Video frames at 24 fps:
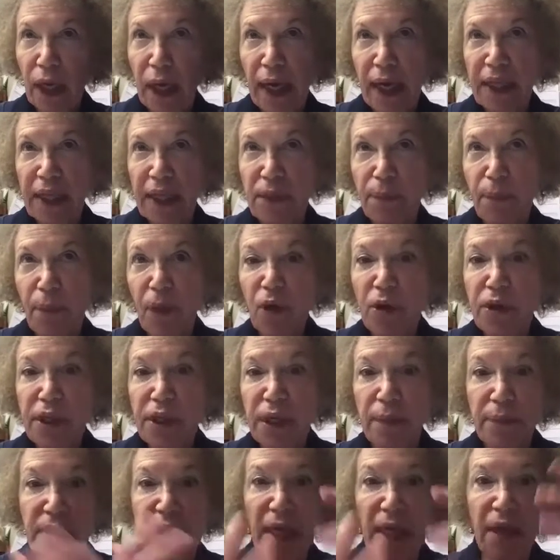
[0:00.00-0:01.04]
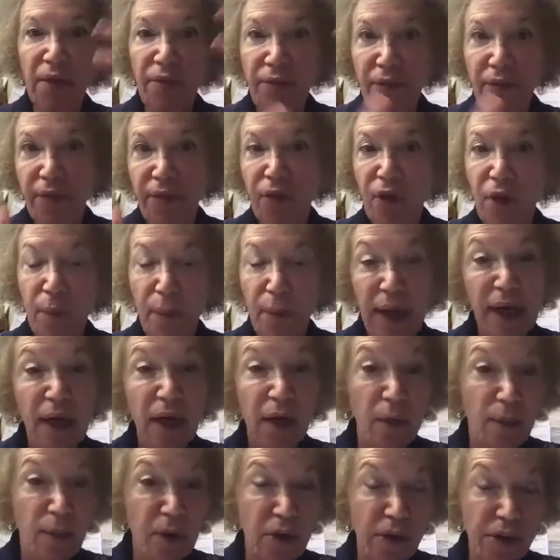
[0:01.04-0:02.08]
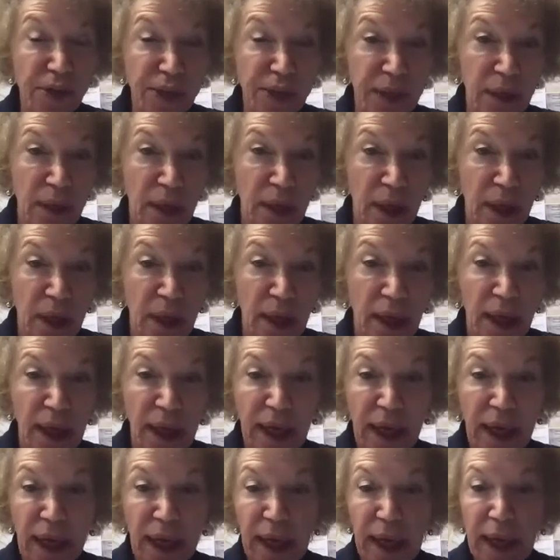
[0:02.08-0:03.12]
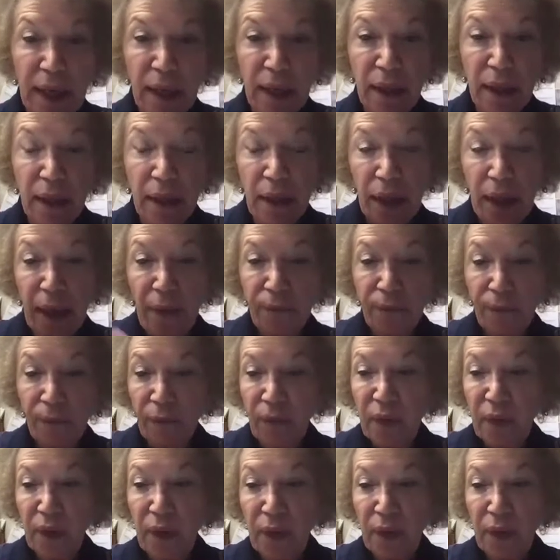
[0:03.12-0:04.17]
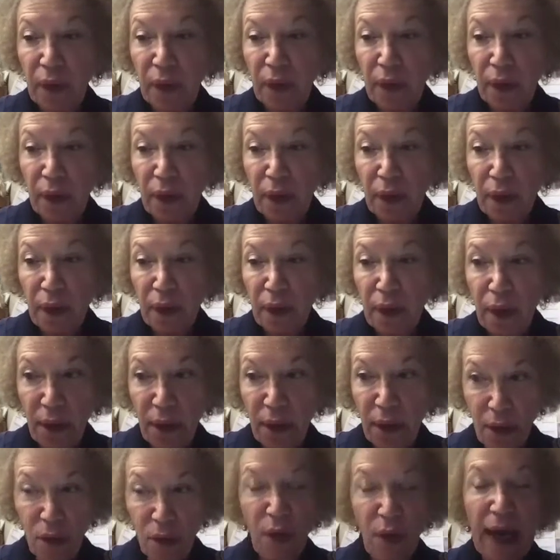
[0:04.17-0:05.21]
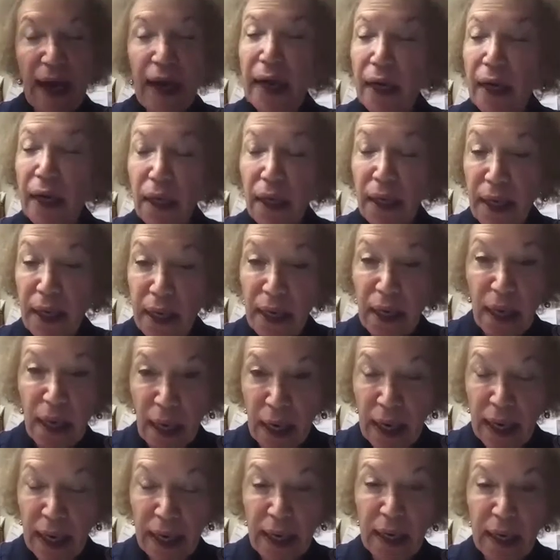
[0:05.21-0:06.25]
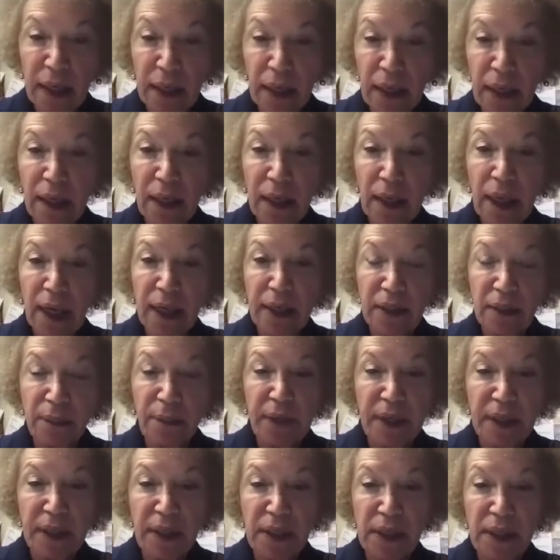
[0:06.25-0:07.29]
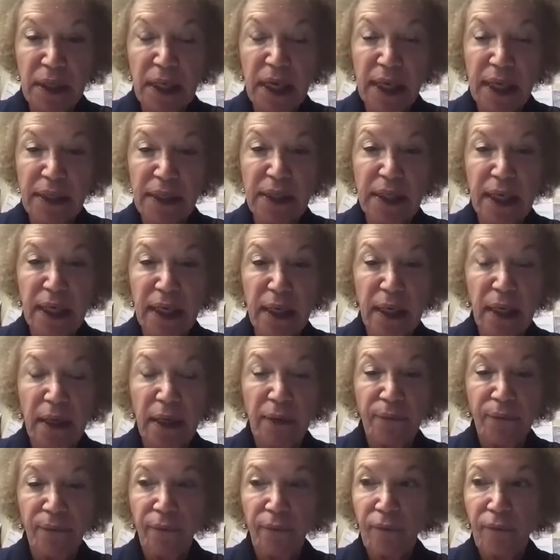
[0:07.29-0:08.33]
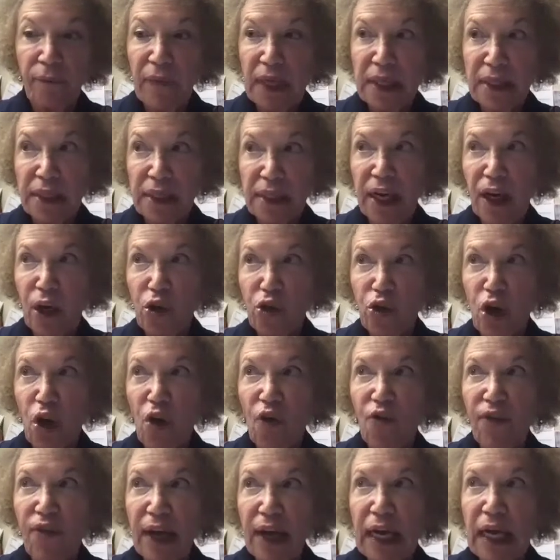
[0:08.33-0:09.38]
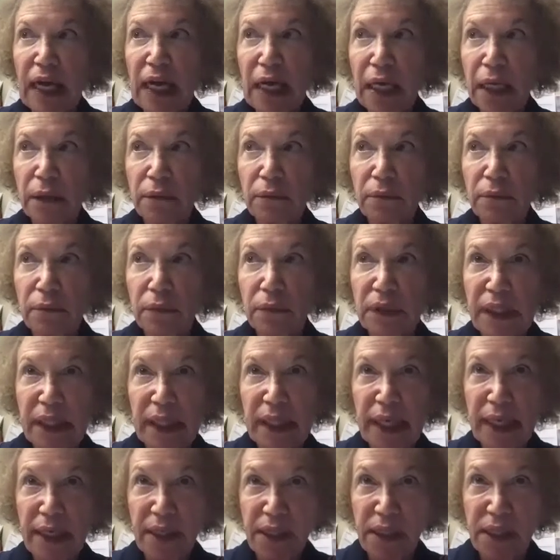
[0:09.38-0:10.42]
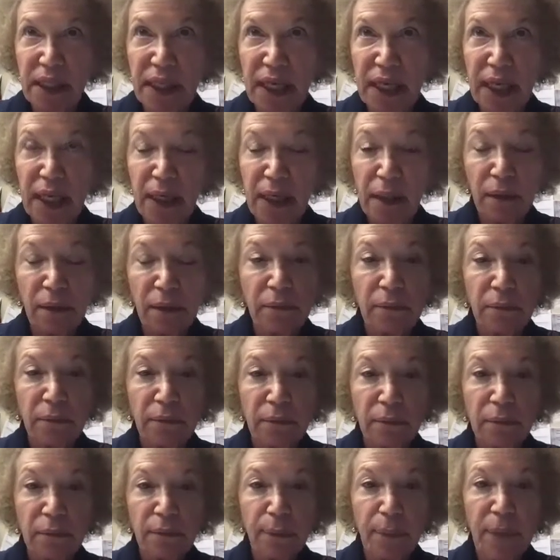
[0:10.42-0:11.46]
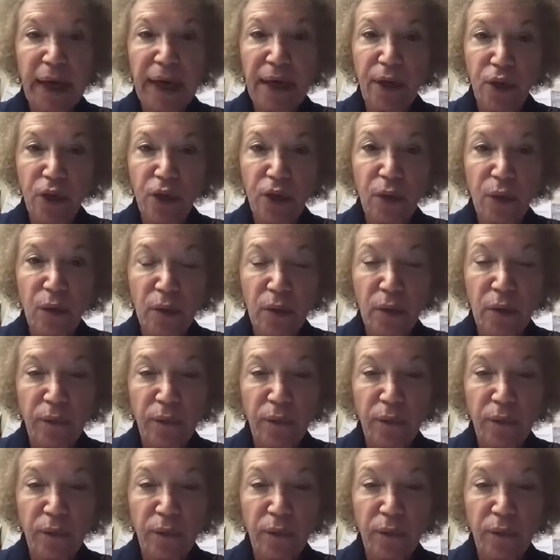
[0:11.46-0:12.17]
expose themselves if they're a medical person. And theoretically, I need not to be discussing psychotropic THC, but I do,